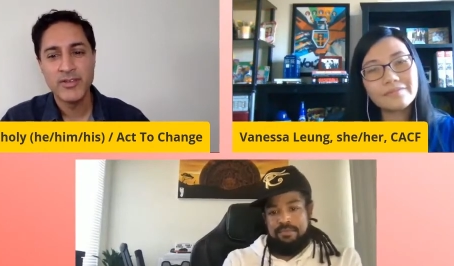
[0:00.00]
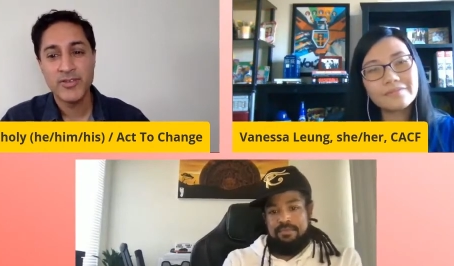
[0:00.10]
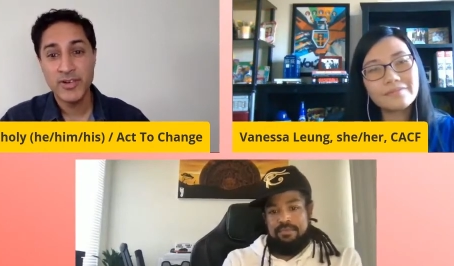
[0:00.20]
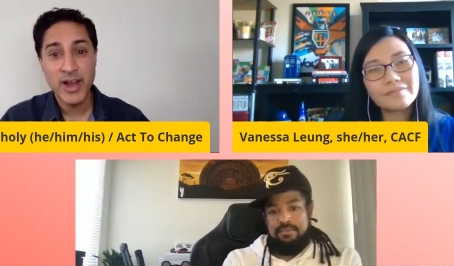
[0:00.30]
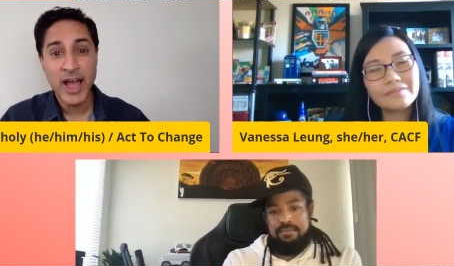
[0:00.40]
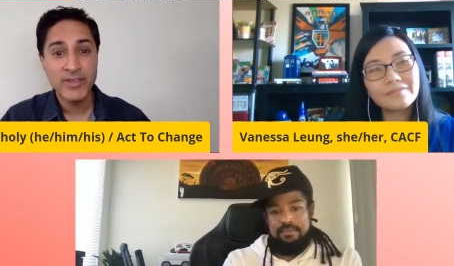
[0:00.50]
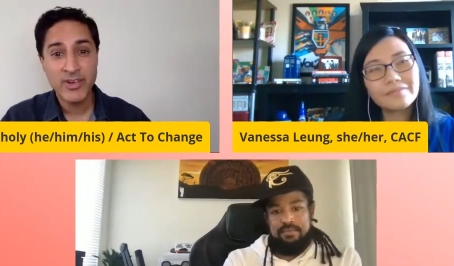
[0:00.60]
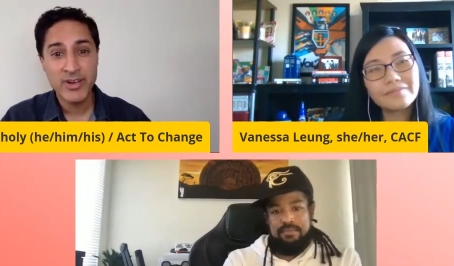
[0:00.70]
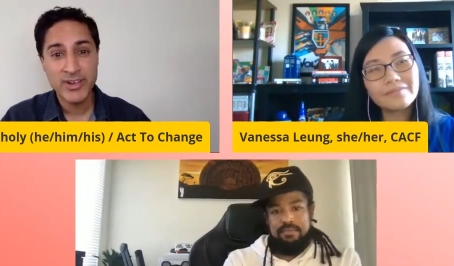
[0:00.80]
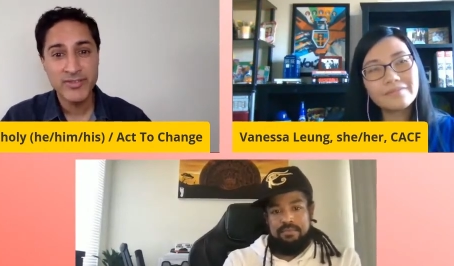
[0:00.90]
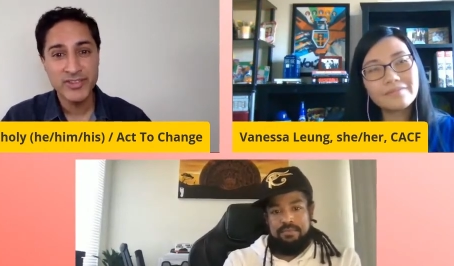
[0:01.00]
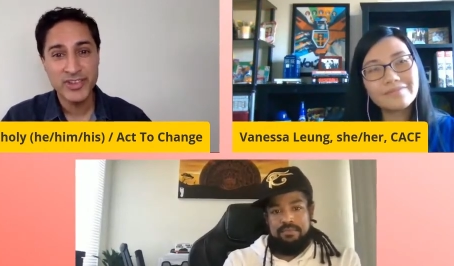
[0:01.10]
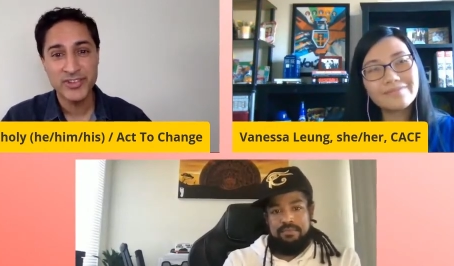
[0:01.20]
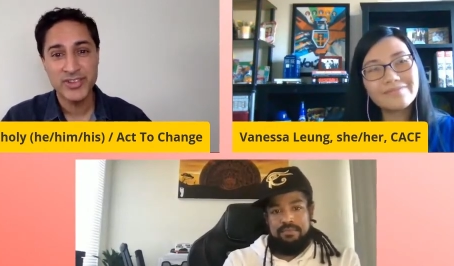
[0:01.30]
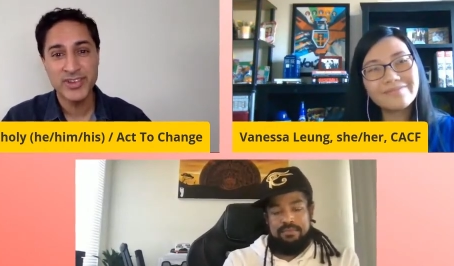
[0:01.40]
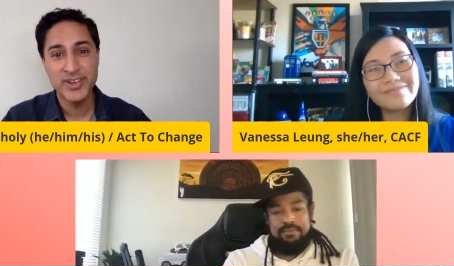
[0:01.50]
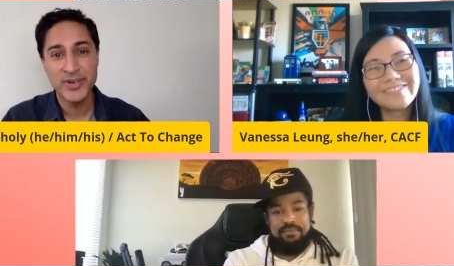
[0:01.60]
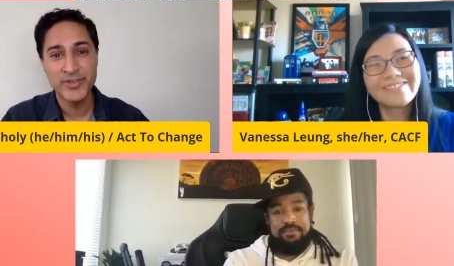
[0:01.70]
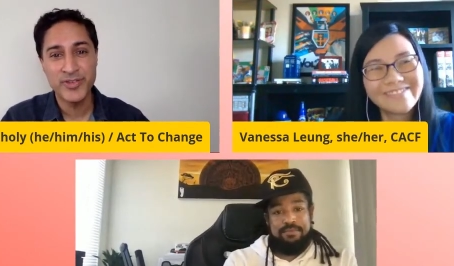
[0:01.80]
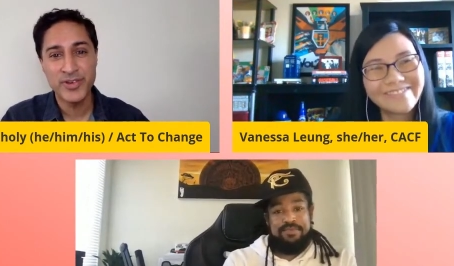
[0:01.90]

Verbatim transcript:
Speaker 1: for having the hard conversation, you know, and